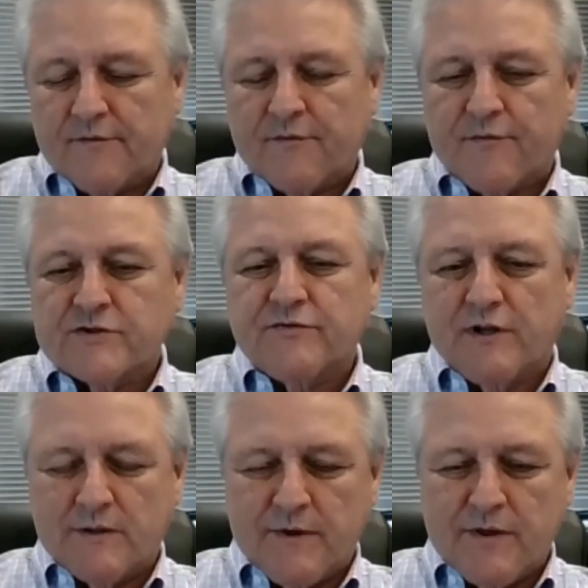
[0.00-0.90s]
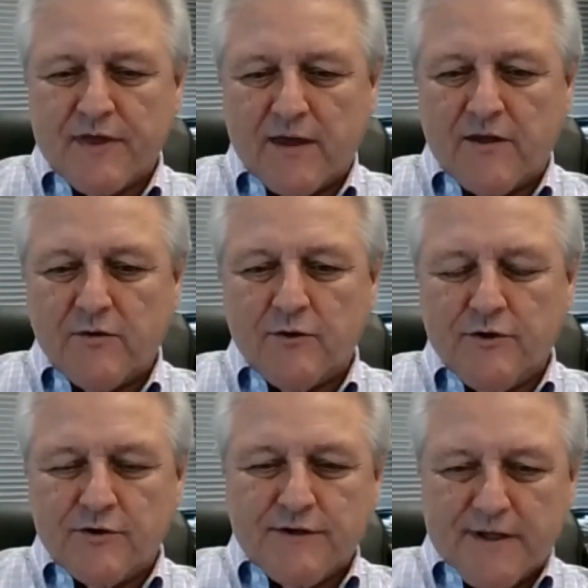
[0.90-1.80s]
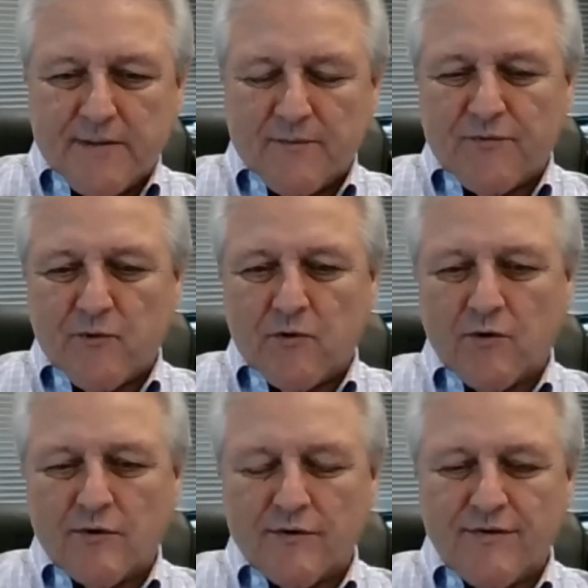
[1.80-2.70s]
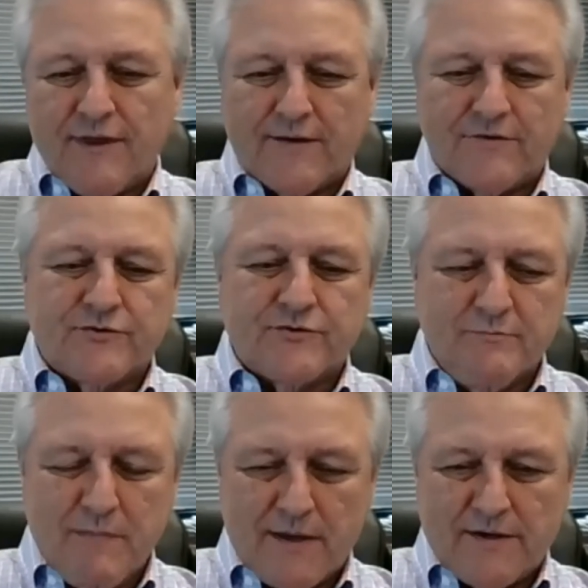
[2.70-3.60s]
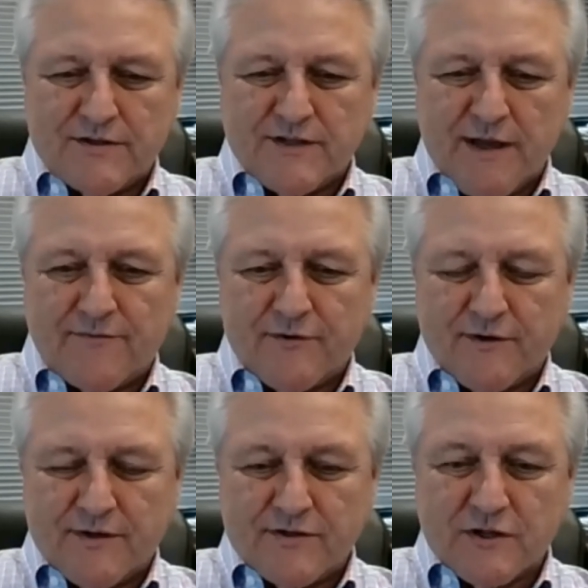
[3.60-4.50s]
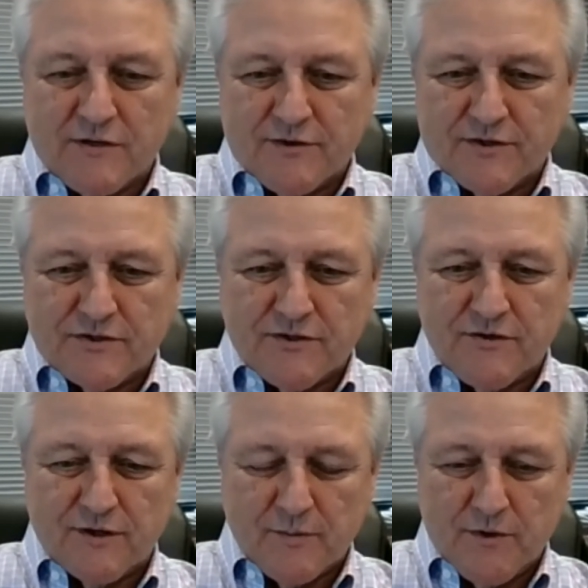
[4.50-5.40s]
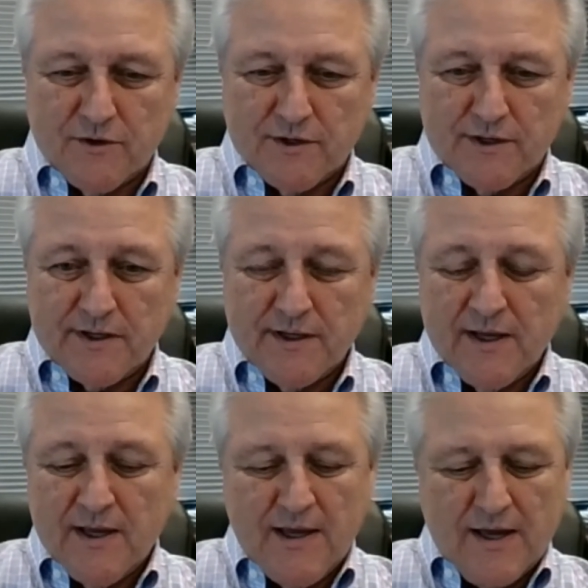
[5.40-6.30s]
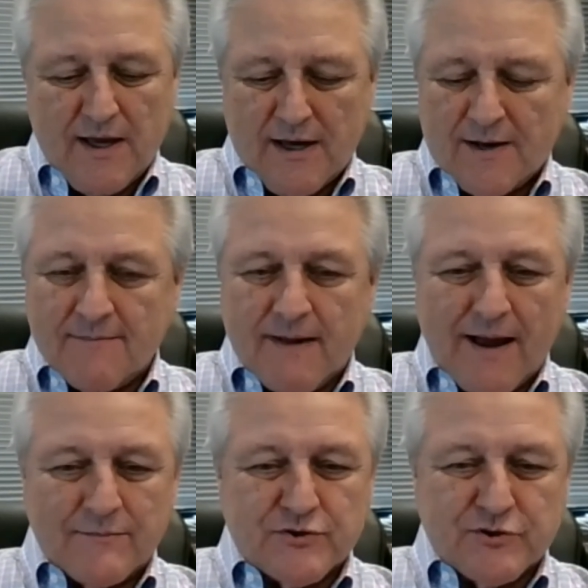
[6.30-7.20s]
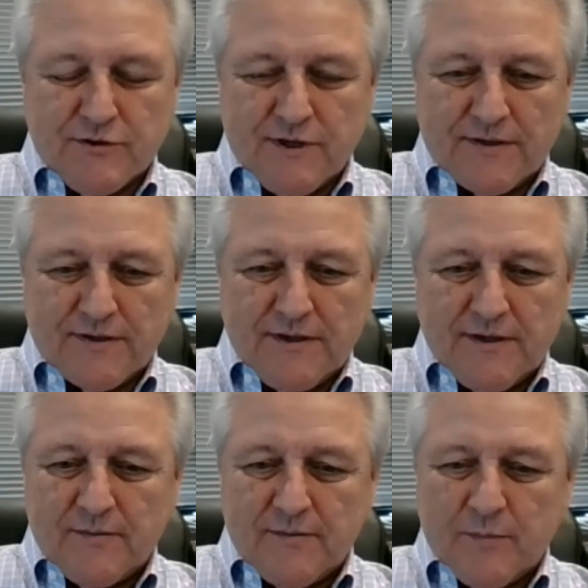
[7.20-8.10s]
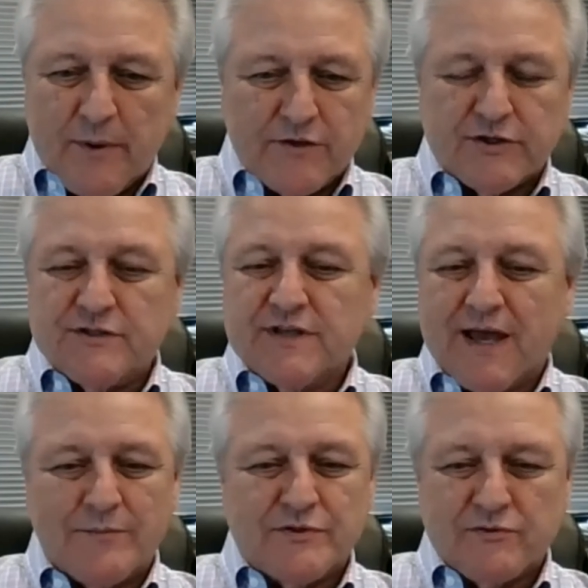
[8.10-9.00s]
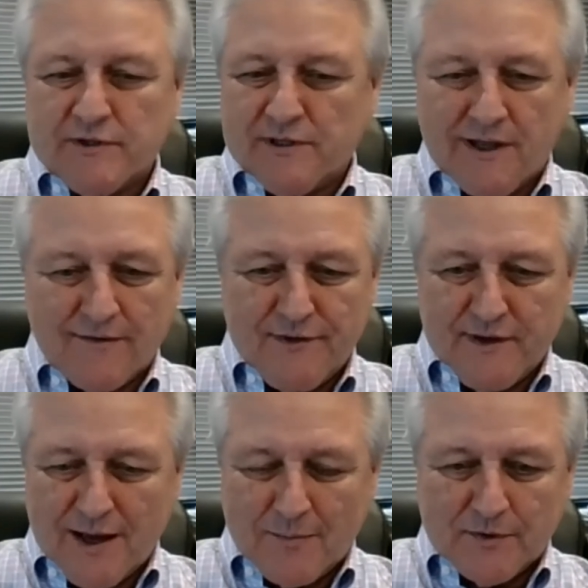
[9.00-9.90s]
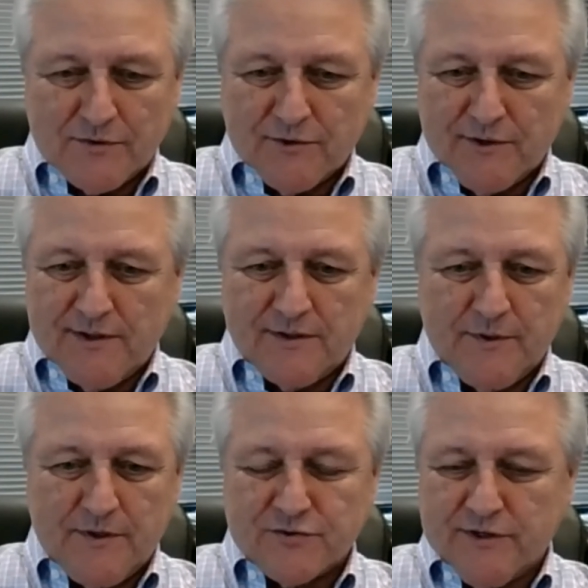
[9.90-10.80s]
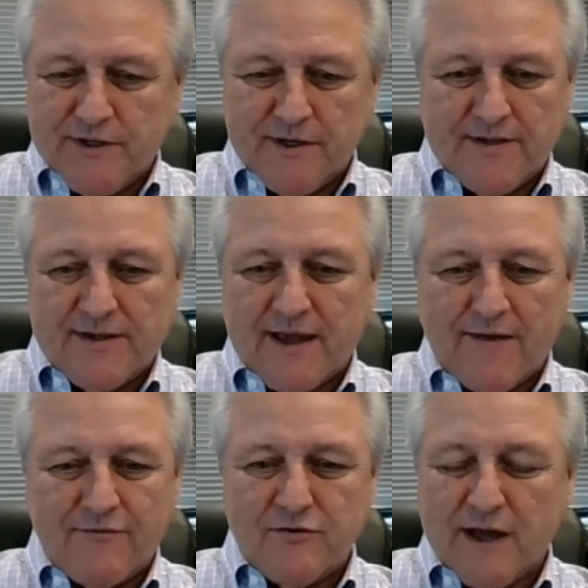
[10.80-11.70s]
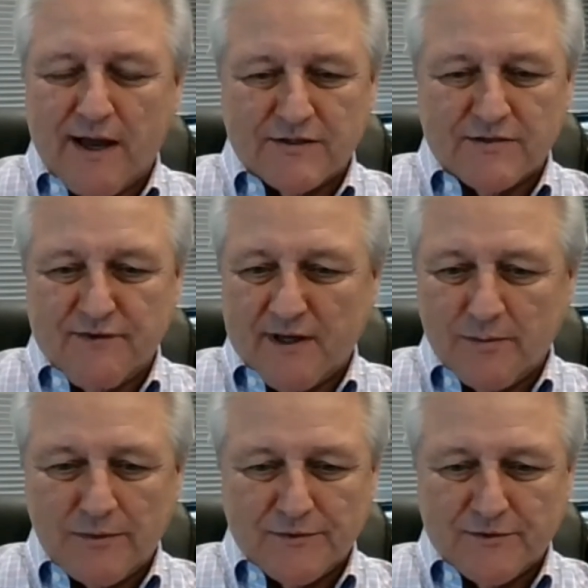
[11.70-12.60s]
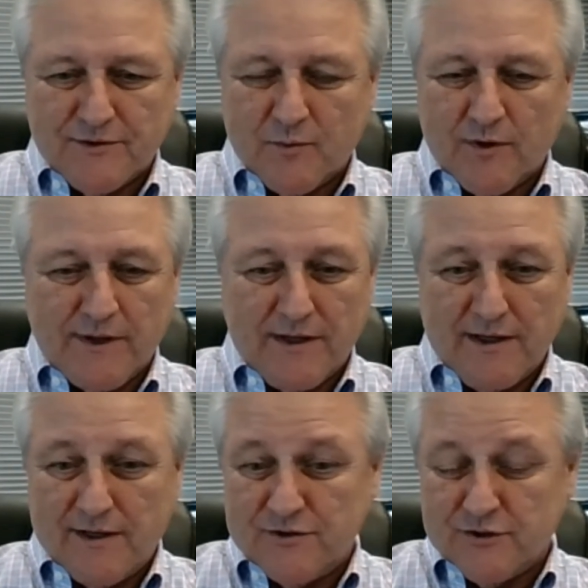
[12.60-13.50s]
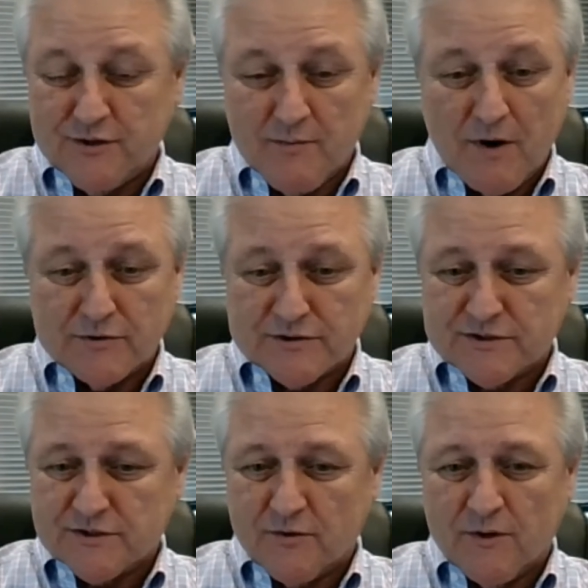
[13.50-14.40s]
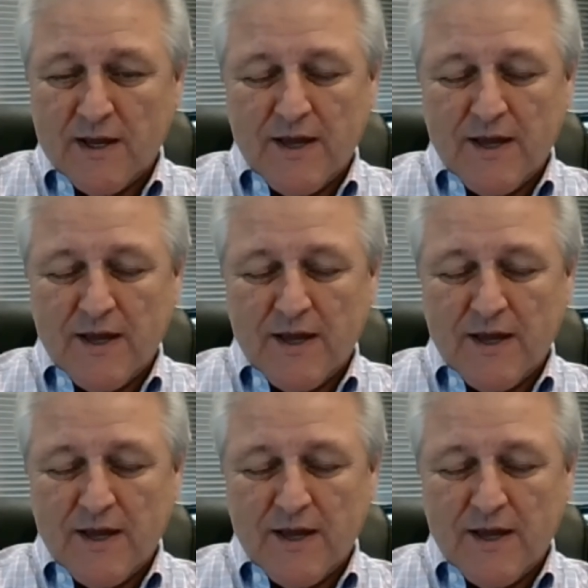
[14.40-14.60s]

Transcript: First of all, let me thank you and your team for that tremendous effort and service to your community. I'm sure that the patients absolutely loved the opportunity to be treated and to have you guys available to them when they needed you the most. So